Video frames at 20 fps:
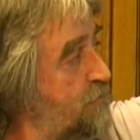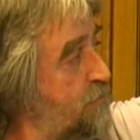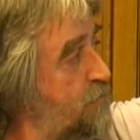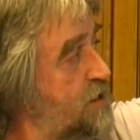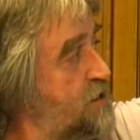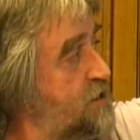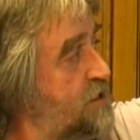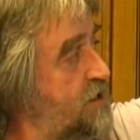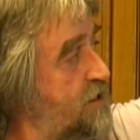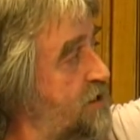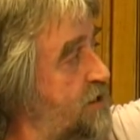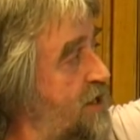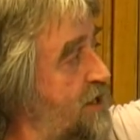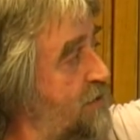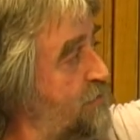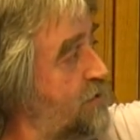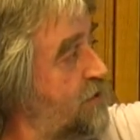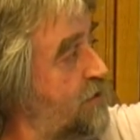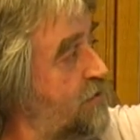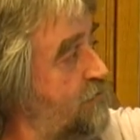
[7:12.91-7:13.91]
pressure
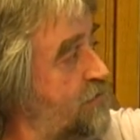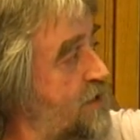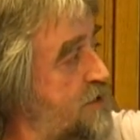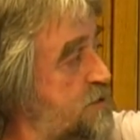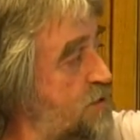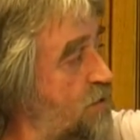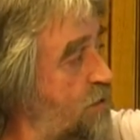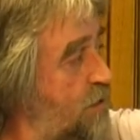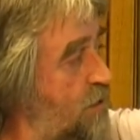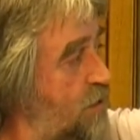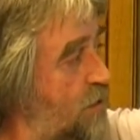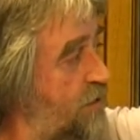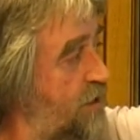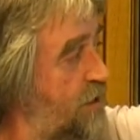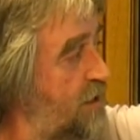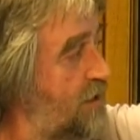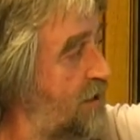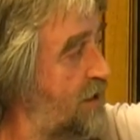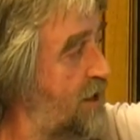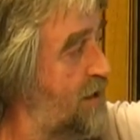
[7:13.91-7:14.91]
containment vessel, or
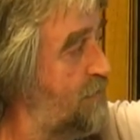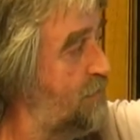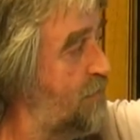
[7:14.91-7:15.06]
the light